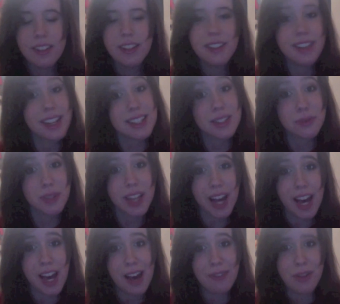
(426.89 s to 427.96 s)
Next we
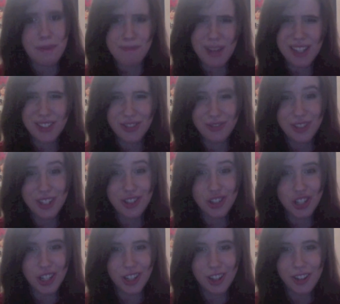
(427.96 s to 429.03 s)
have Master
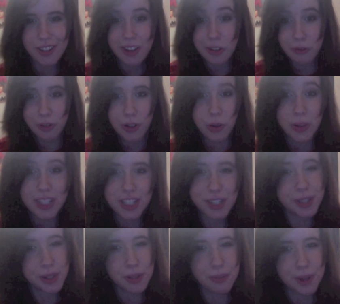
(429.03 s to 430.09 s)
Ninja,
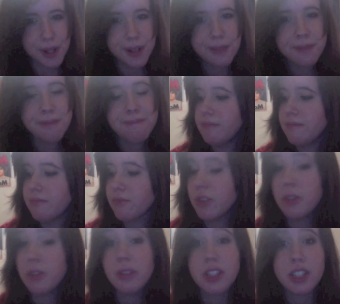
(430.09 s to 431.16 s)
Ryoichi Cooper.
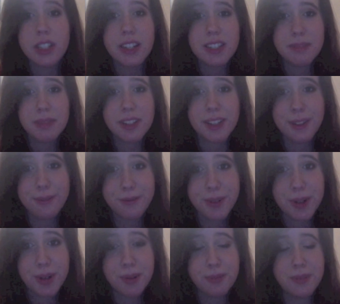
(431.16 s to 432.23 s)
Ryoichi has been
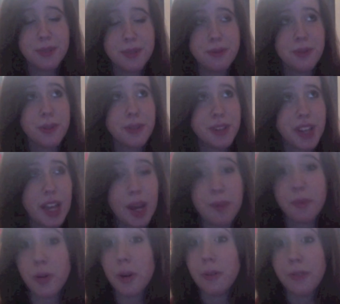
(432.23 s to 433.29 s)
confirmed for the game
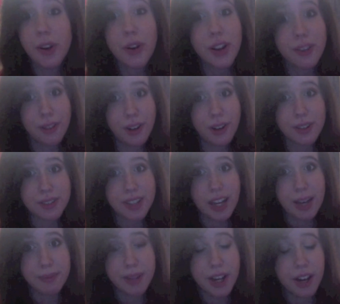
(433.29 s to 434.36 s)
for a very long
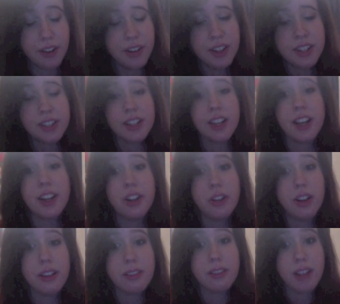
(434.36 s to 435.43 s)
time now. I
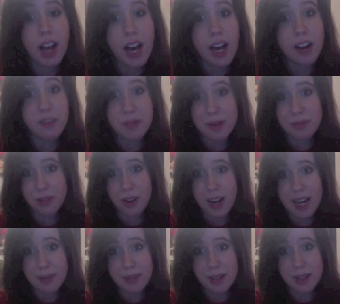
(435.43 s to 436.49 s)
know a lot of people are
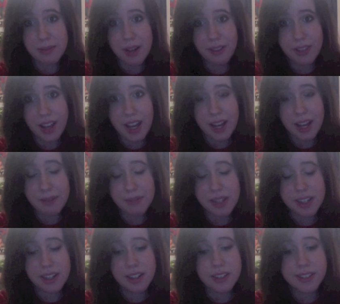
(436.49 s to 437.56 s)
happy about that
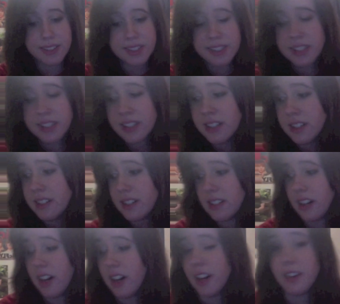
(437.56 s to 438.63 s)
because
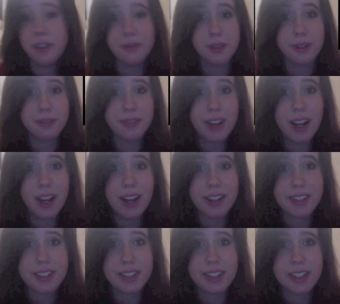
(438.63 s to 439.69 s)
I know for a
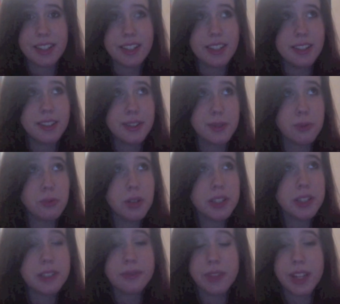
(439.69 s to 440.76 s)
fact he is one
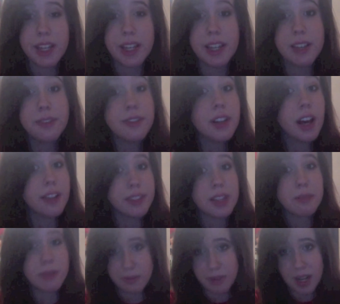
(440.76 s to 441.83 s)
of the, if not the
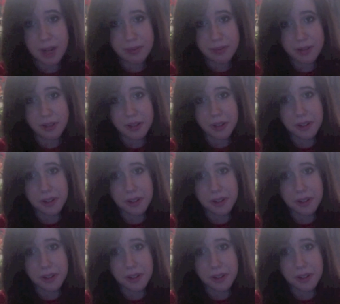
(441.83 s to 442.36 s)
most popular